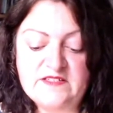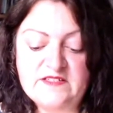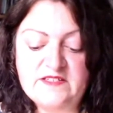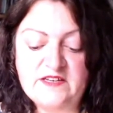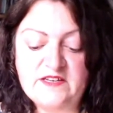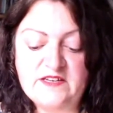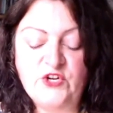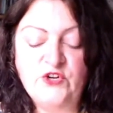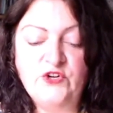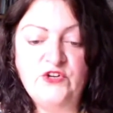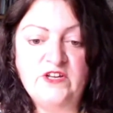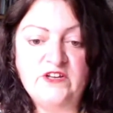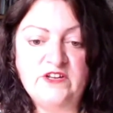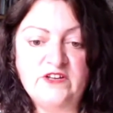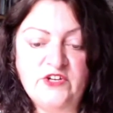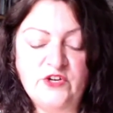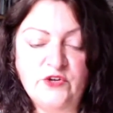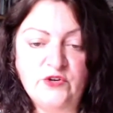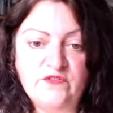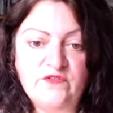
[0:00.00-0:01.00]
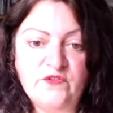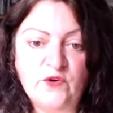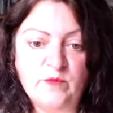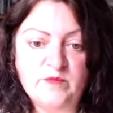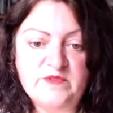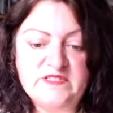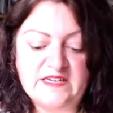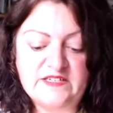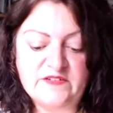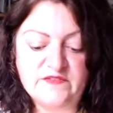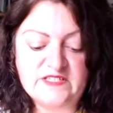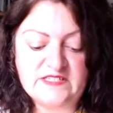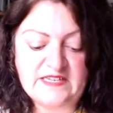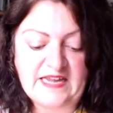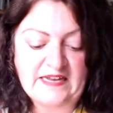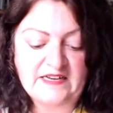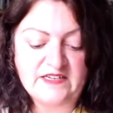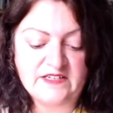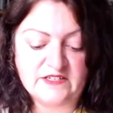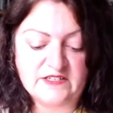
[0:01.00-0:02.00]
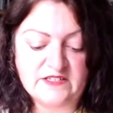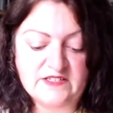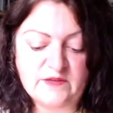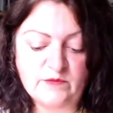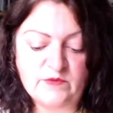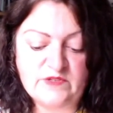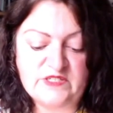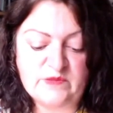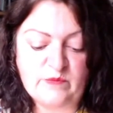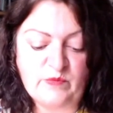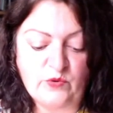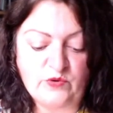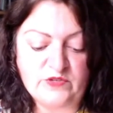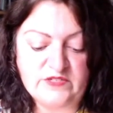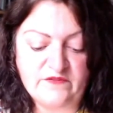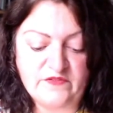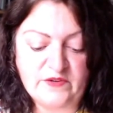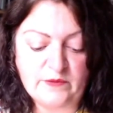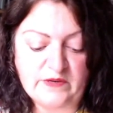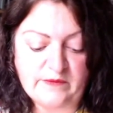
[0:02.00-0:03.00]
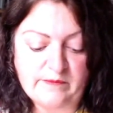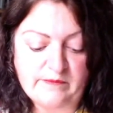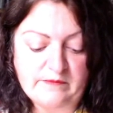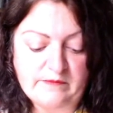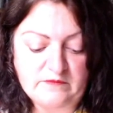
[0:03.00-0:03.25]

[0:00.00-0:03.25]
uniform set of standards that would support everyone.